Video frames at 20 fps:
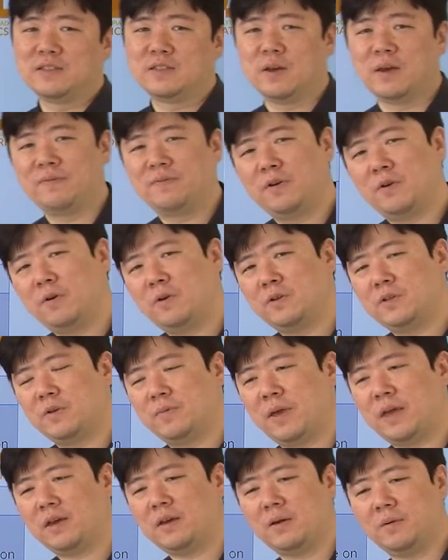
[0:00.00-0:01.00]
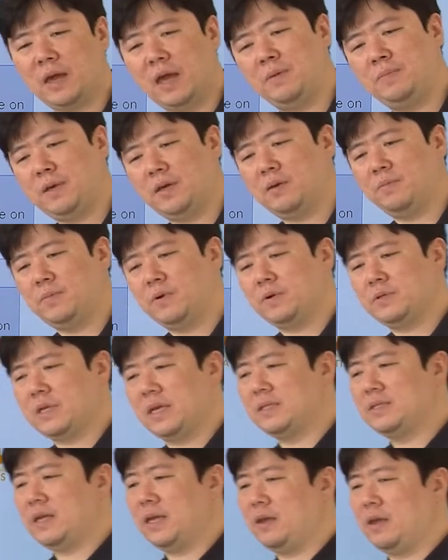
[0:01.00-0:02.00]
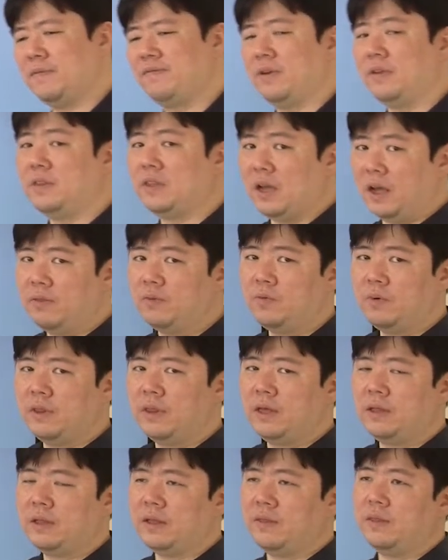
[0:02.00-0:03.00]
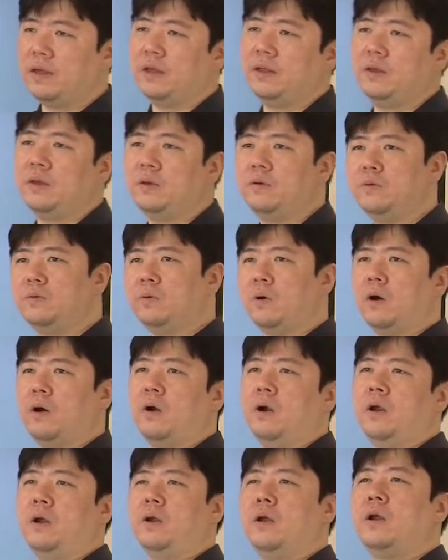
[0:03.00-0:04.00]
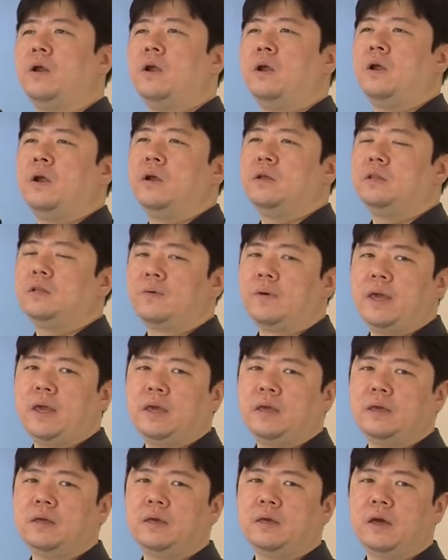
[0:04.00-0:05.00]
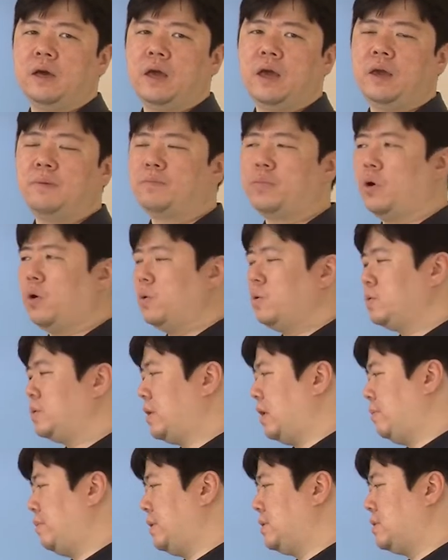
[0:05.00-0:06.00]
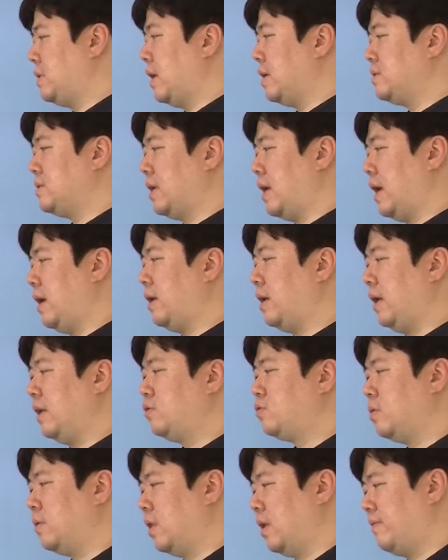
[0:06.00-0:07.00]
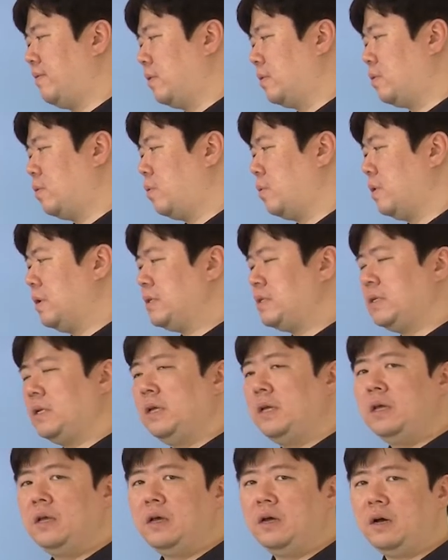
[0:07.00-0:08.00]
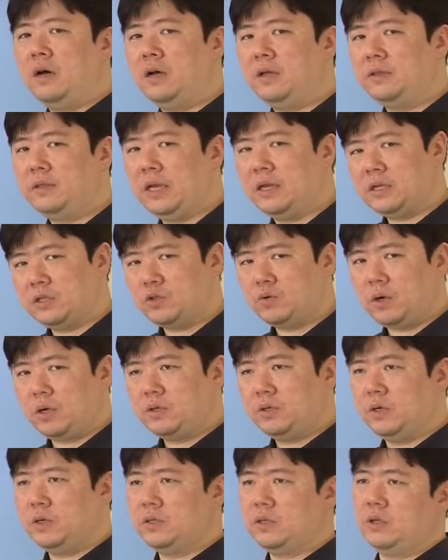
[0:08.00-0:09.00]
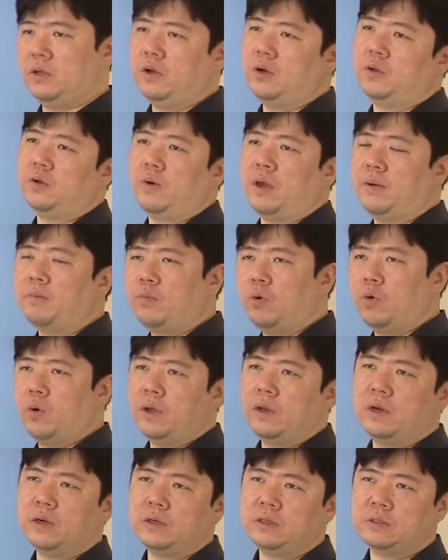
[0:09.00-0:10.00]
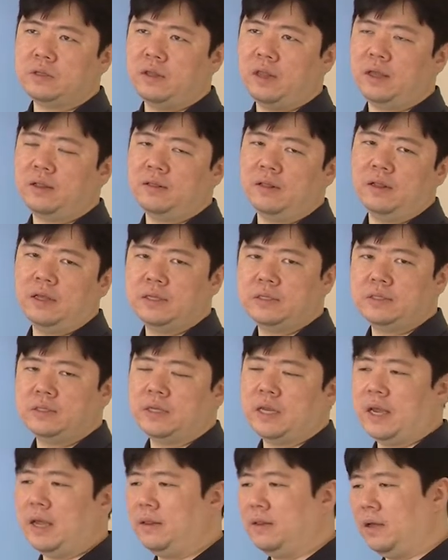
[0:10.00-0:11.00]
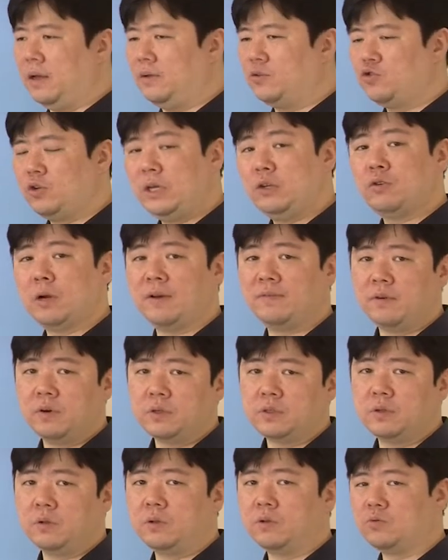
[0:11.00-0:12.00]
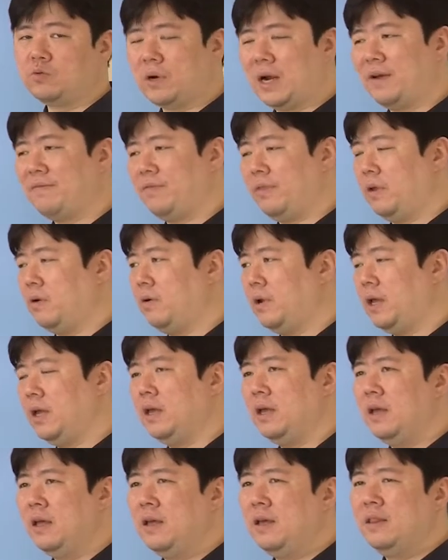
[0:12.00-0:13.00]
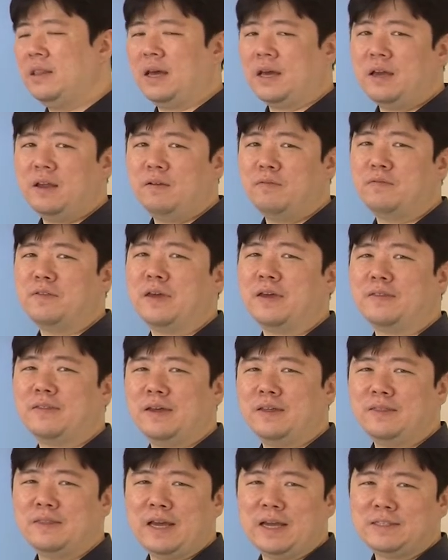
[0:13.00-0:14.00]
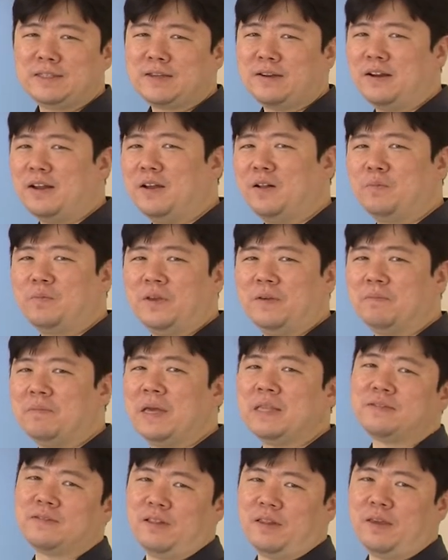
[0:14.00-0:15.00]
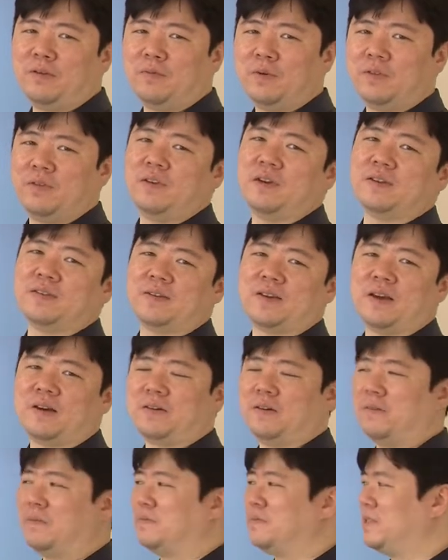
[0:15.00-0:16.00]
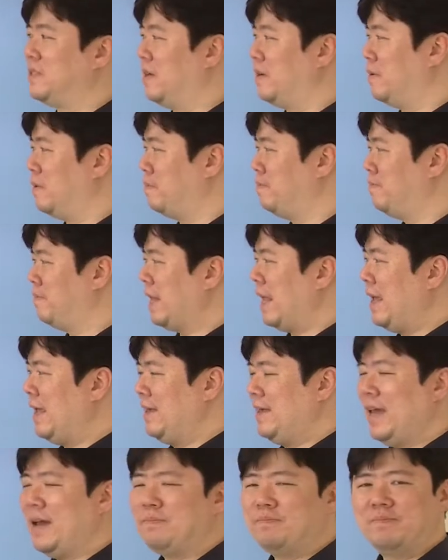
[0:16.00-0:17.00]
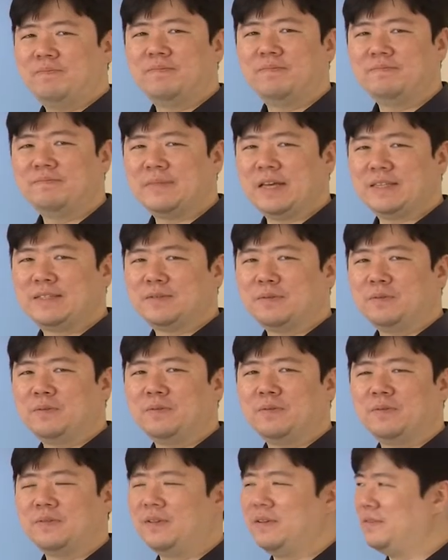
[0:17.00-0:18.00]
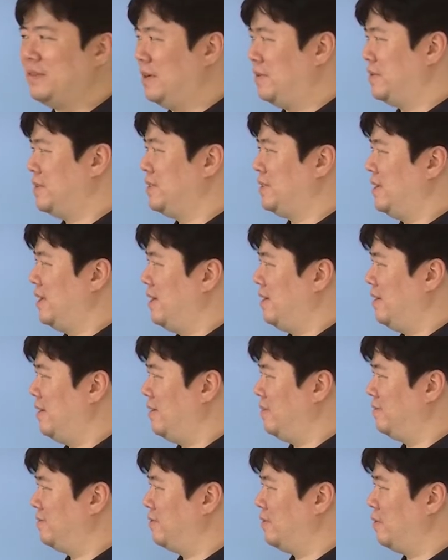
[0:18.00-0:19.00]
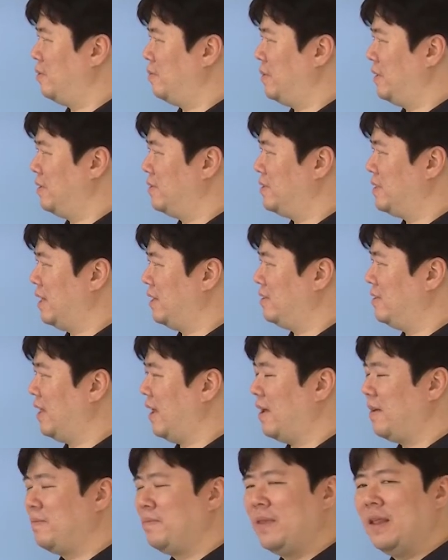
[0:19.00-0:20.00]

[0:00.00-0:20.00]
So if you're doing AP Computer Science A, if you're done with it and then you are doing a post-APCSA intro-level course on data structures and you're doing pointers, linked lists, and tree traversal, graph theory, that kind of thing, then that's going to help you immensely with USACO. So, yep, that's all there's for me to say today.